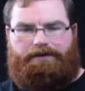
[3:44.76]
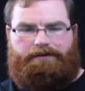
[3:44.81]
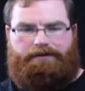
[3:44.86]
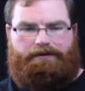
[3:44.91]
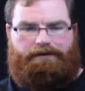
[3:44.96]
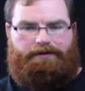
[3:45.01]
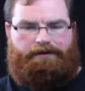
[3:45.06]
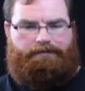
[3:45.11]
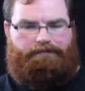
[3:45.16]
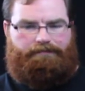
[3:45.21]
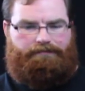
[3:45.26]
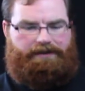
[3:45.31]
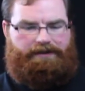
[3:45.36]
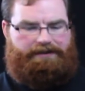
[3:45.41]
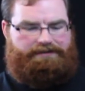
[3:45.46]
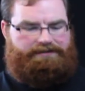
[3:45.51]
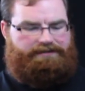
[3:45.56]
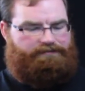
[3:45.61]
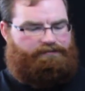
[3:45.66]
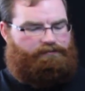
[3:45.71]

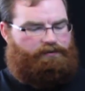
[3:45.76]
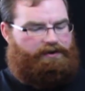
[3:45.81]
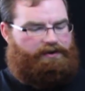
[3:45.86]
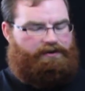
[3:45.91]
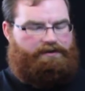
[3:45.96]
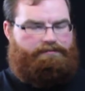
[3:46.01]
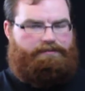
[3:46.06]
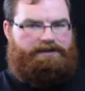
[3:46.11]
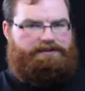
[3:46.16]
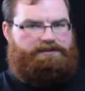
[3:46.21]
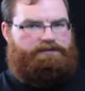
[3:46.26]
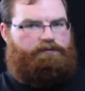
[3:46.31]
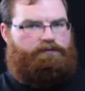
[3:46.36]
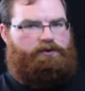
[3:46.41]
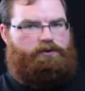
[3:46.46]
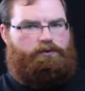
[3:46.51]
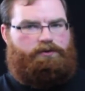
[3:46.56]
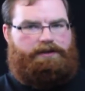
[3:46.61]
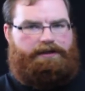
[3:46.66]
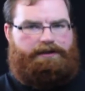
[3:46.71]
That's very much
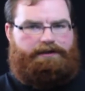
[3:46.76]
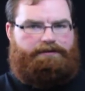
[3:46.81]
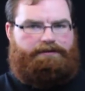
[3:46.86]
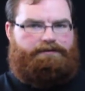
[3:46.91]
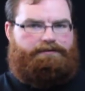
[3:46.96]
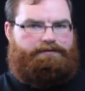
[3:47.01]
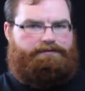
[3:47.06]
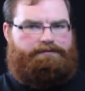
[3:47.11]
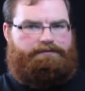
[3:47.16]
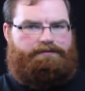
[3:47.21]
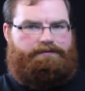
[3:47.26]
fueling